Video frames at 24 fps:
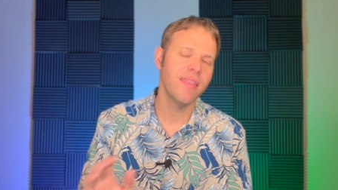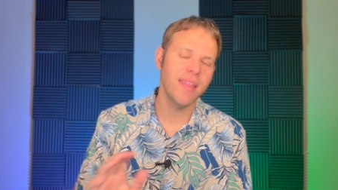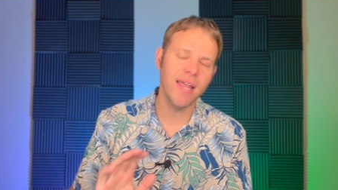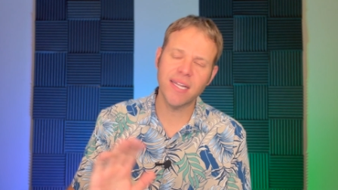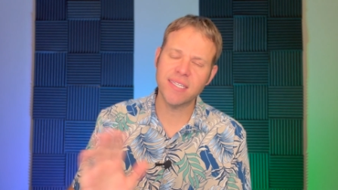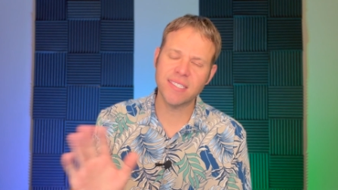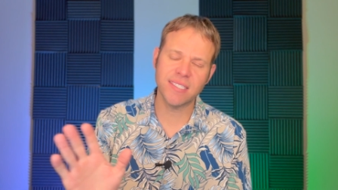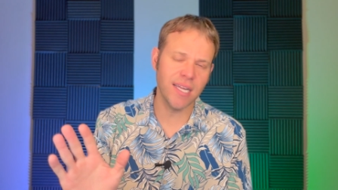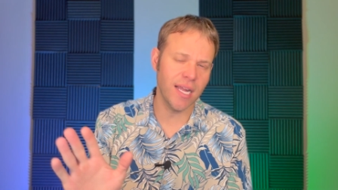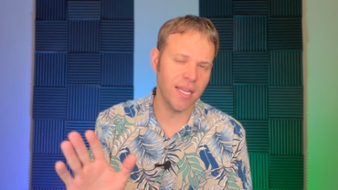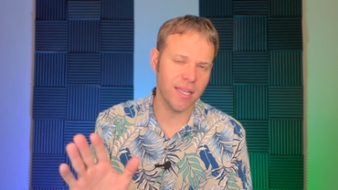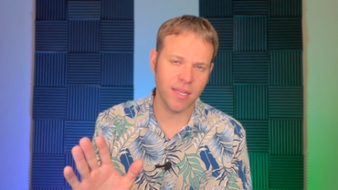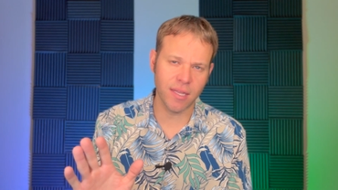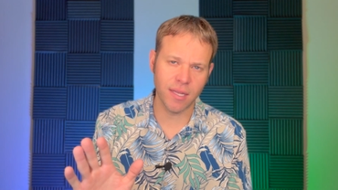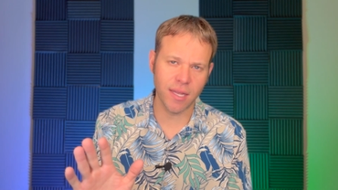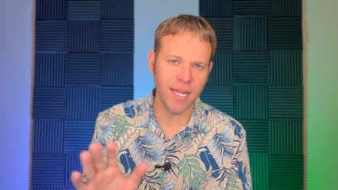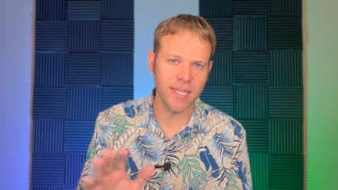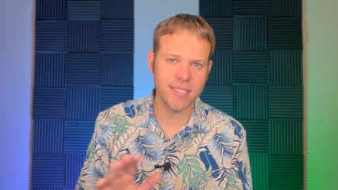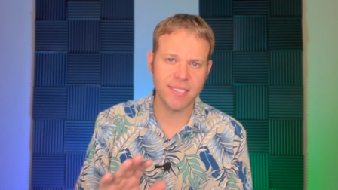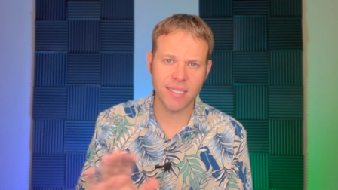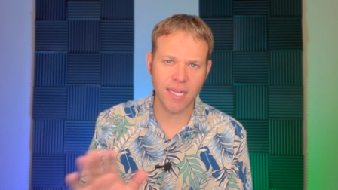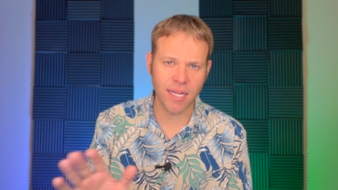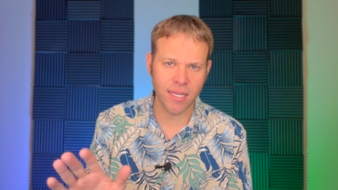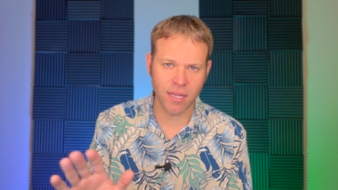That's not, the,
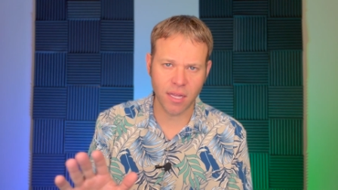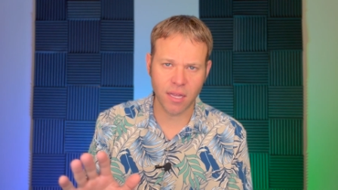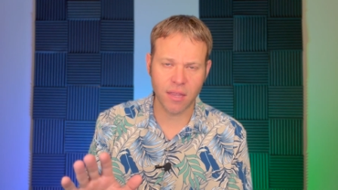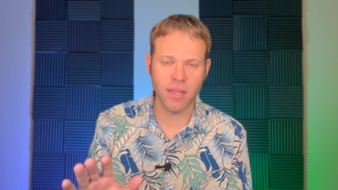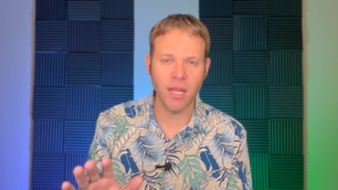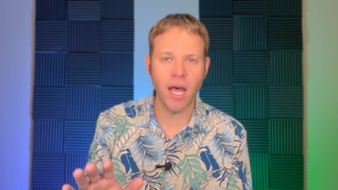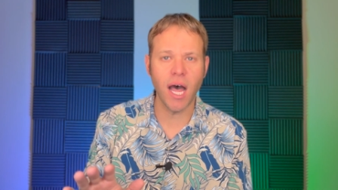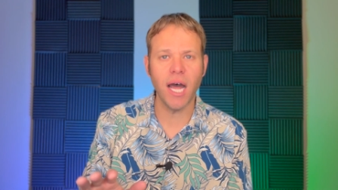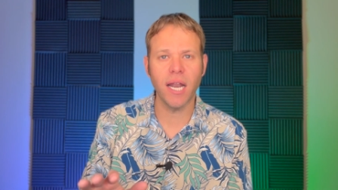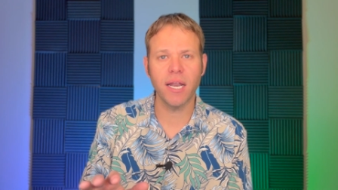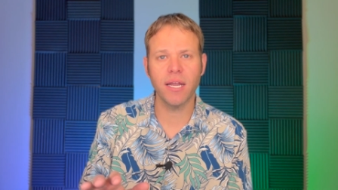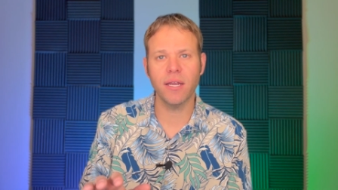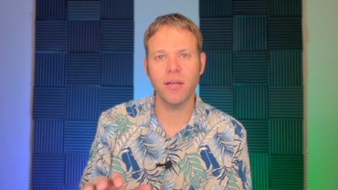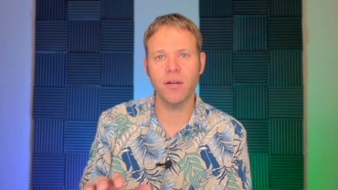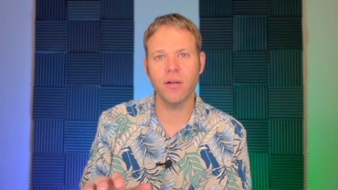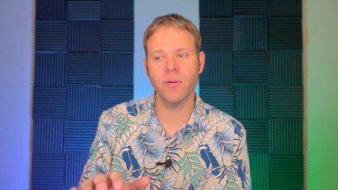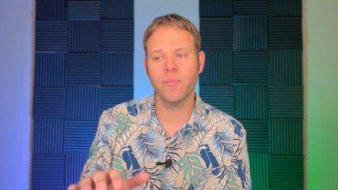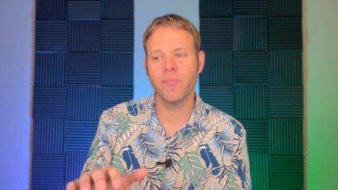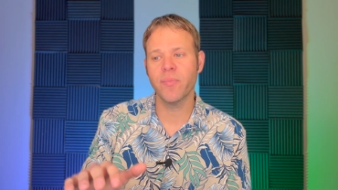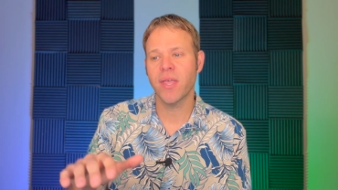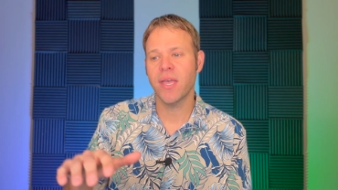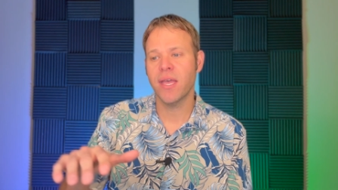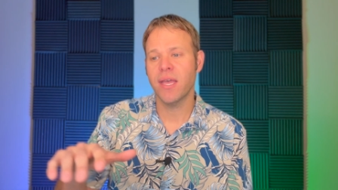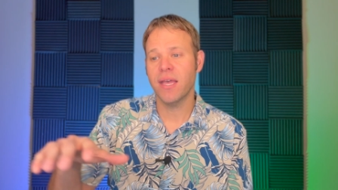that's not the thought
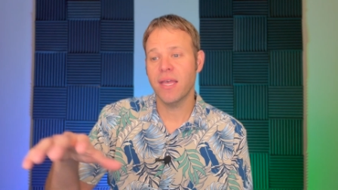here.